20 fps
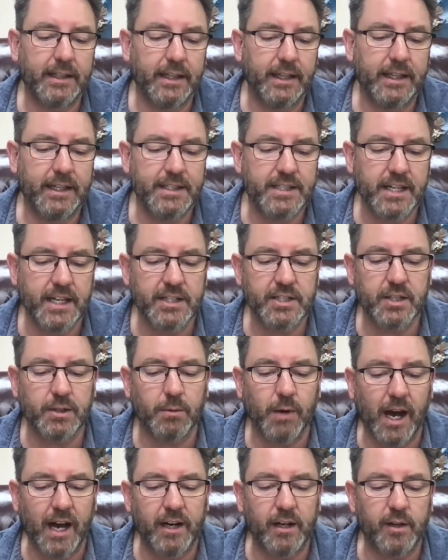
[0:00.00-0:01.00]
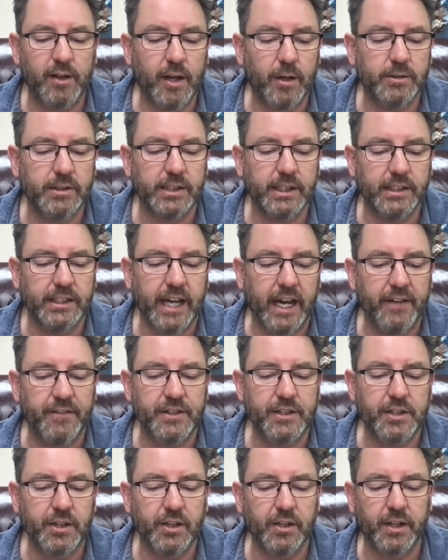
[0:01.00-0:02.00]
he says the writer notes that
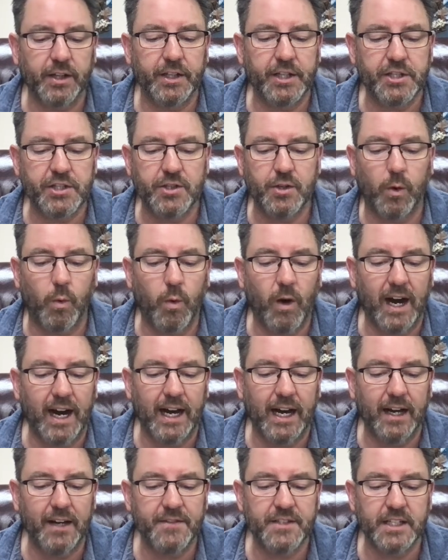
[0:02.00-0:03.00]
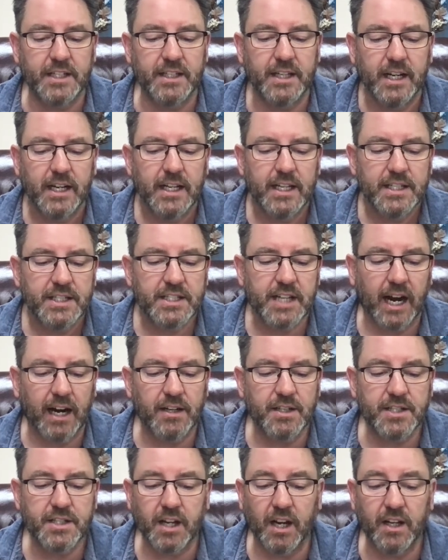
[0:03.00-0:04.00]
David took additional wives and
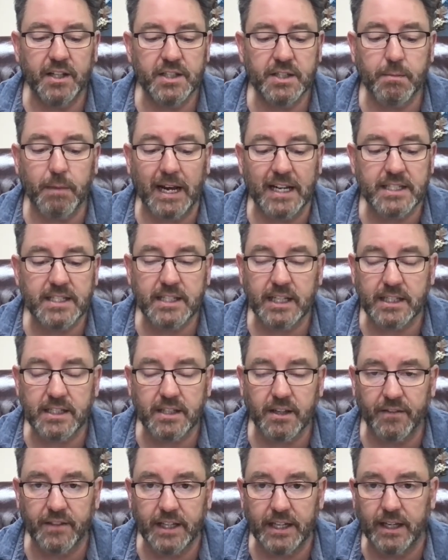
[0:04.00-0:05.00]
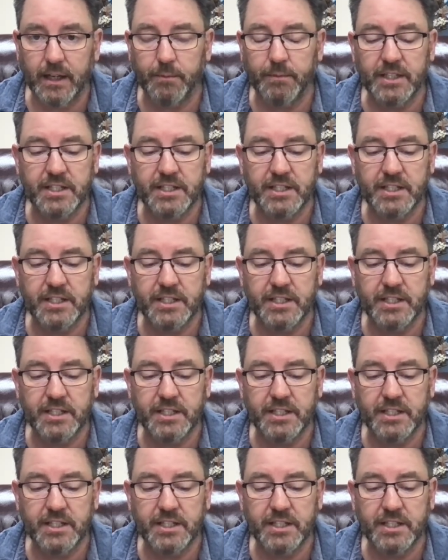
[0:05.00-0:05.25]
sired sons by 6 of them.